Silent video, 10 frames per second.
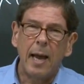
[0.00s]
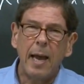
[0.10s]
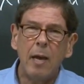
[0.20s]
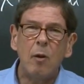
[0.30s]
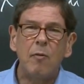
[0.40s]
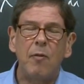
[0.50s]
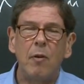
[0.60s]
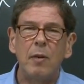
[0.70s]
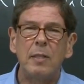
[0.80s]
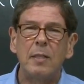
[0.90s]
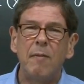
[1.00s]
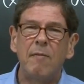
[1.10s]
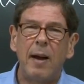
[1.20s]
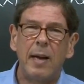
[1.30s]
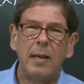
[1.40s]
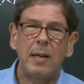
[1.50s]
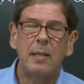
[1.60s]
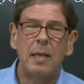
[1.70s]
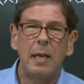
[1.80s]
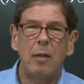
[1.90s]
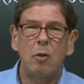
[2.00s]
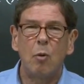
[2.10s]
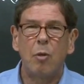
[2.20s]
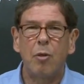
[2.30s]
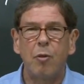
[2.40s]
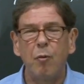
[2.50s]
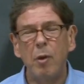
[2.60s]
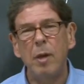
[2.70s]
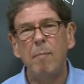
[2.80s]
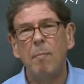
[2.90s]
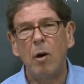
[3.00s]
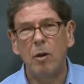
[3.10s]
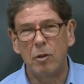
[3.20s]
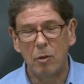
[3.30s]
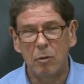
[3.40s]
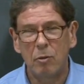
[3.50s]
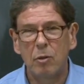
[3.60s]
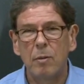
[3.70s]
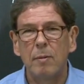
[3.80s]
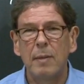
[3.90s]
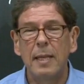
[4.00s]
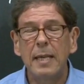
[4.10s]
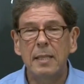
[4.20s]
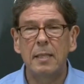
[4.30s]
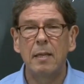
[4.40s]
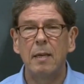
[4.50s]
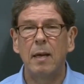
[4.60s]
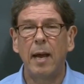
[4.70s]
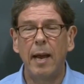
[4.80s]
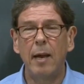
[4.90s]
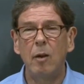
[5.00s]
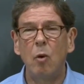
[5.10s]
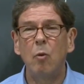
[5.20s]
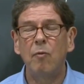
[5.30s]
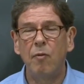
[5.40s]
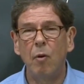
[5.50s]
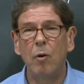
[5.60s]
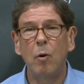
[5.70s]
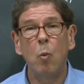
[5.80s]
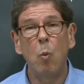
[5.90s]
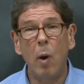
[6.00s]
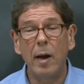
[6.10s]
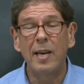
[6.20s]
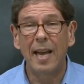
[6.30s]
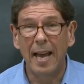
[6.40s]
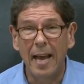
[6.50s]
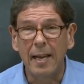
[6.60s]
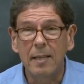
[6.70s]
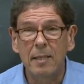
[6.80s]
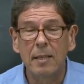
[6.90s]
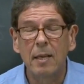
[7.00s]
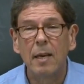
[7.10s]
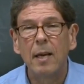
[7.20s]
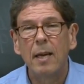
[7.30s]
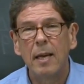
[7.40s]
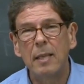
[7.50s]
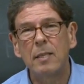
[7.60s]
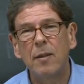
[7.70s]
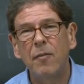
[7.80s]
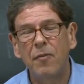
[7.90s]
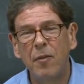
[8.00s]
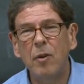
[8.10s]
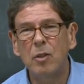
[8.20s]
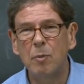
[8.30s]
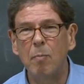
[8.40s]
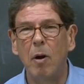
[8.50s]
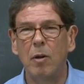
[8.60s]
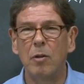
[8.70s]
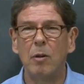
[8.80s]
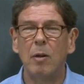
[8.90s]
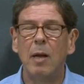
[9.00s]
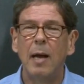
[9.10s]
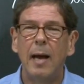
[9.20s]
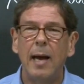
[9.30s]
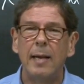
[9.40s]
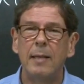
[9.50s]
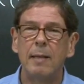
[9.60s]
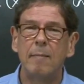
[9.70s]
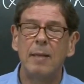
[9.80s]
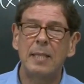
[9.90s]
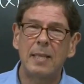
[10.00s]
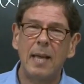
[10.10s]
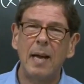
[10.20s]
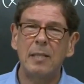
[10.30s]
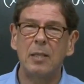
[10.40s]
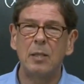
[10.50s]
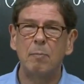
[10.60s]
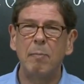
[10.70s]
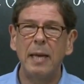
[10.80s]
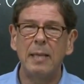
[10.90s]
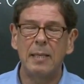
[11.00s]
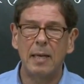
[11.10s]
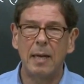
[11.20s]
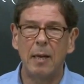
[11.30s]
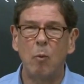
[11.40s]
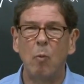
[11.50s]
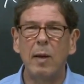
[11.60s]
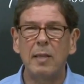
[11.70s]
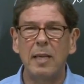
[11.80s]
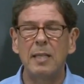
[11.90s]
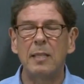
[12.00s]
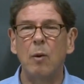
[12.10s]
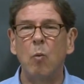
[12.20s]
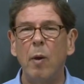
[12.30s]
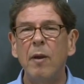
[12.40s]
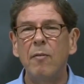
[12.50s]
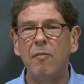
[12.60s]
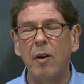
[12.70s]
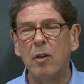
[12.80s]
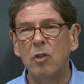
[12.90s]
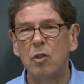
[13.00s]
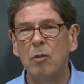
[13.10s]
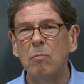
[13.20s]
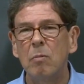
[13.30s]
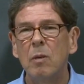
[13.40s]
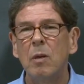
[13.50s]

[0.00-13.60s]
804 is divided into three modules. This 804-1x is the first module and discusses basically what is a wave function,